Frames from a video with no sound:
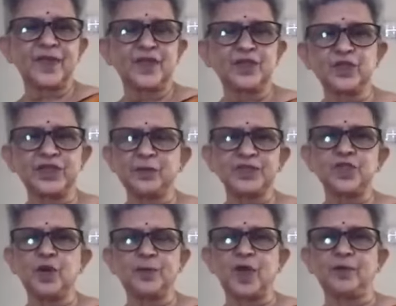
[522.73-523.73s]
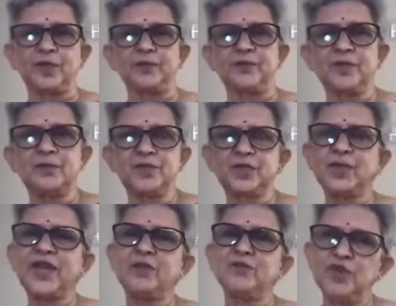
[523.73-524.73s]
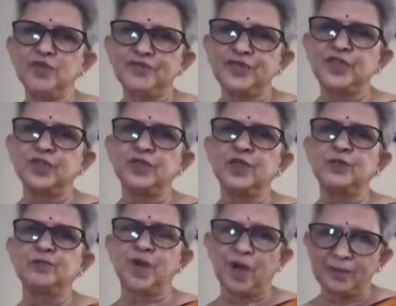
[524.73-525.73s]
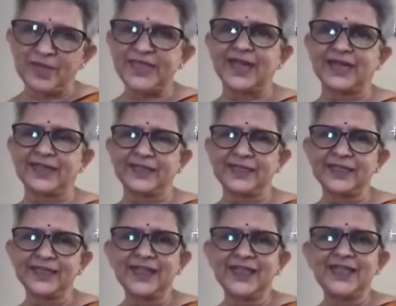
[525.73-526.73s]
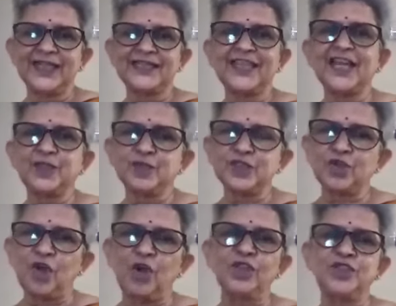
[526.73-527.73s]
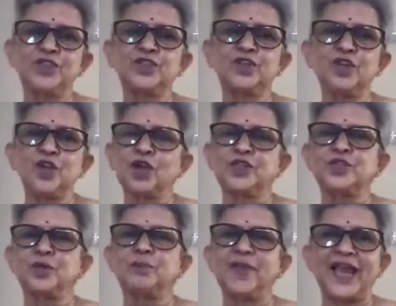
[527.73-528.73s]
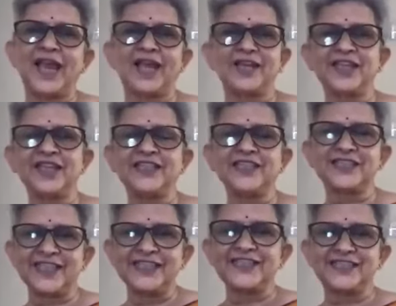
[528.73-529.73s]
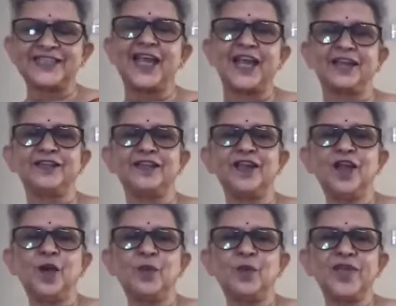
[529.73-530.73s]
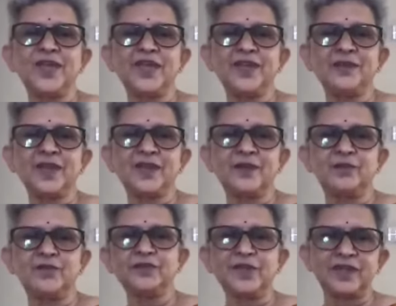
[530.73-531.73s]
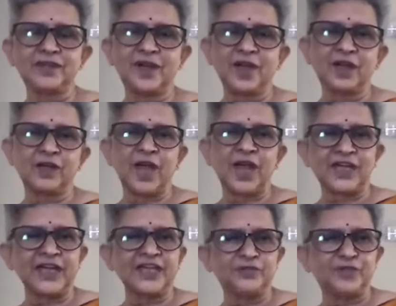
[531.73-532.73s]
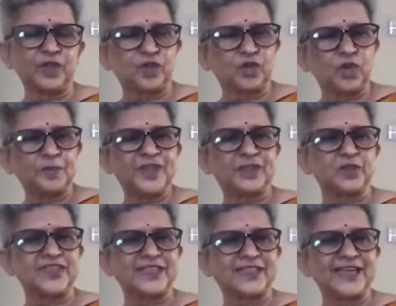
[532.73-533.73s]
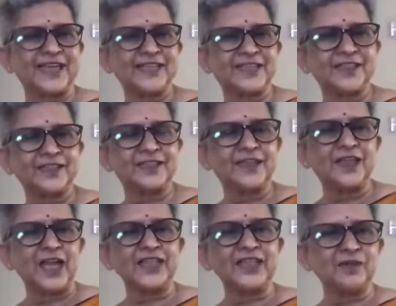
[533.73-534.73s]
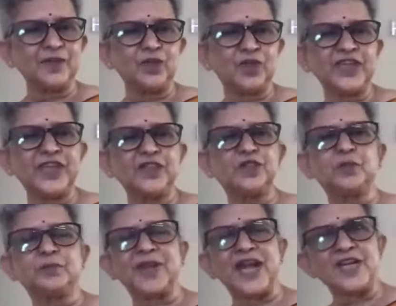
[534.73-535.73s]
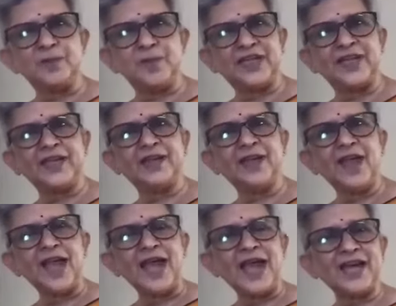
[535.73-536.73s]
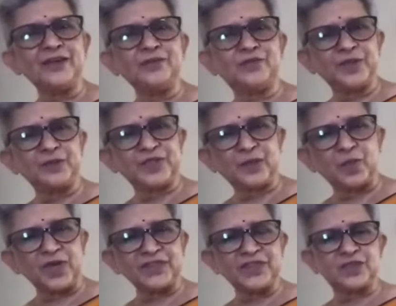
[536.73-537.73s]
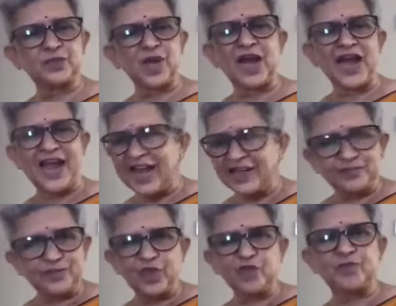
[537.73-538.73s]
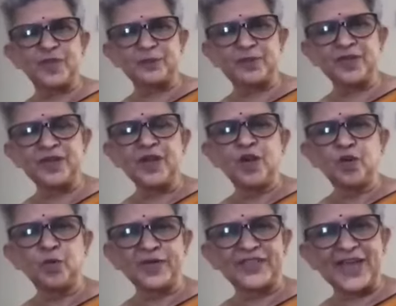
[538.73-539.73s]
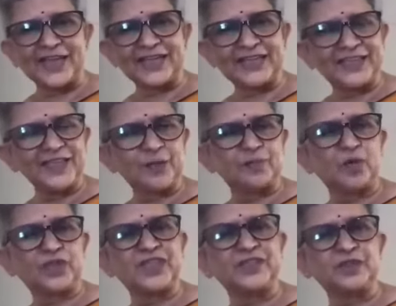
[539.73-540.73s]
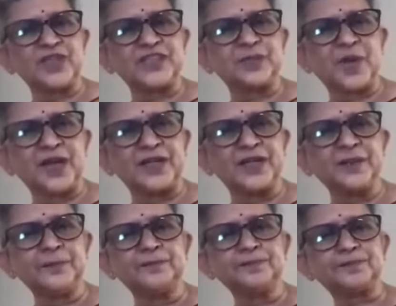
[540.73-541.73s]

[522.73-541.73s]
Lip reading: So there was no problem. But when I moved to Bombay Dyeing, that was also not so bad in the sense that we were a kind of a group that was created, and they were looking into brand building. And we were the ones, a handful of people who were directly reporting to Neswadia.